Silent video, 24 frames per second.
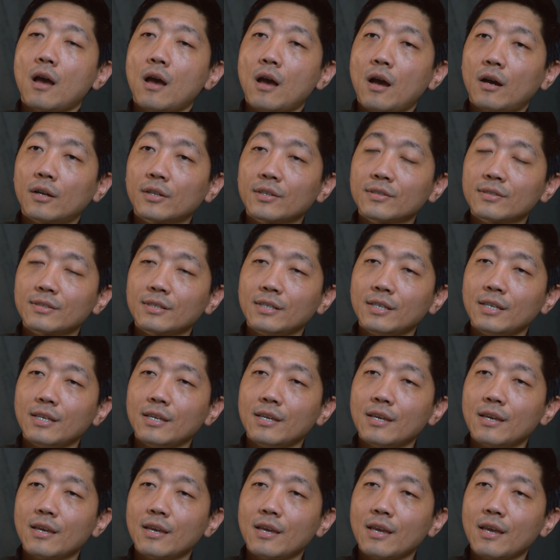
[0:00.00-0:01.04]

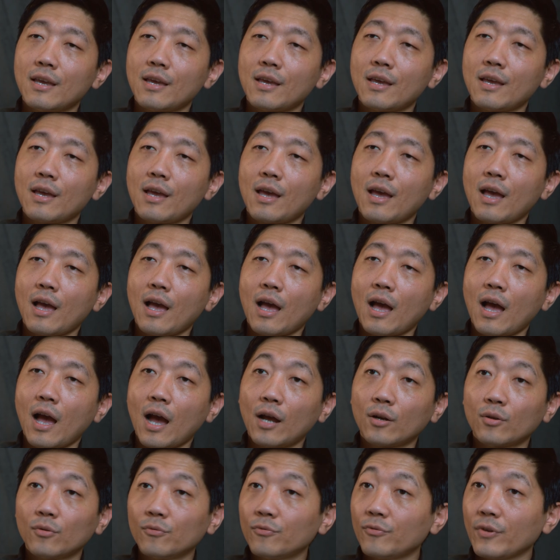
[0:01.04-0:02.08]
Honestly,
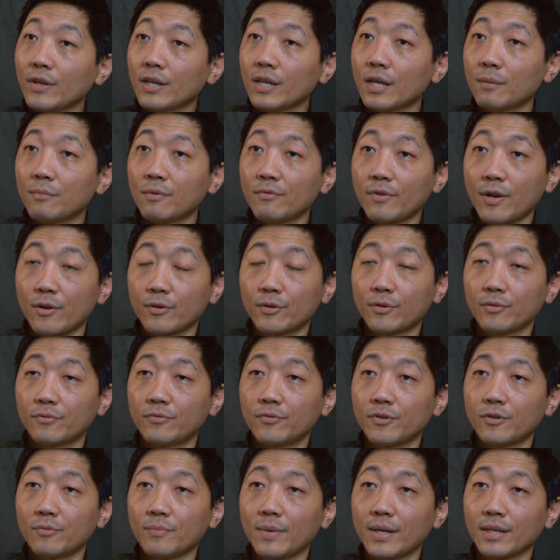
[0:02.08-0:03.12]
I don't think I'm a very good
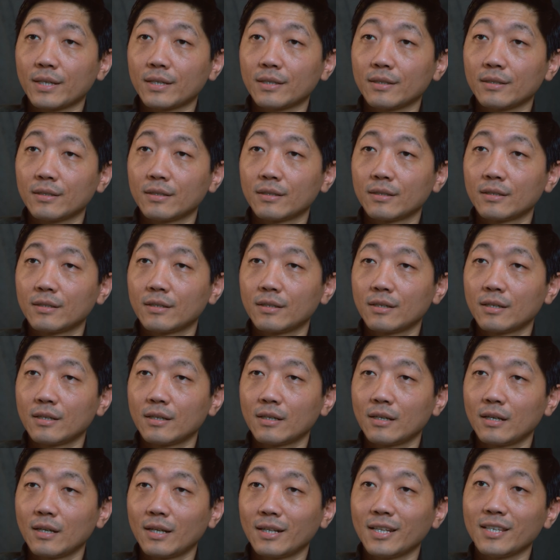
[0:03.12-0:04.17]
filmmaker,
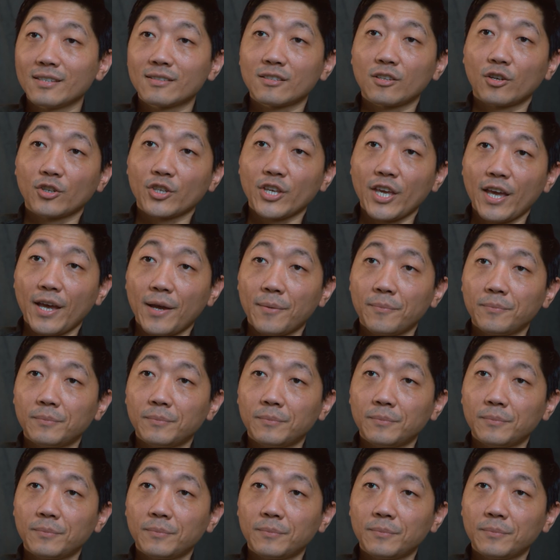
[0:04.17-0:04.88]
at least not yet.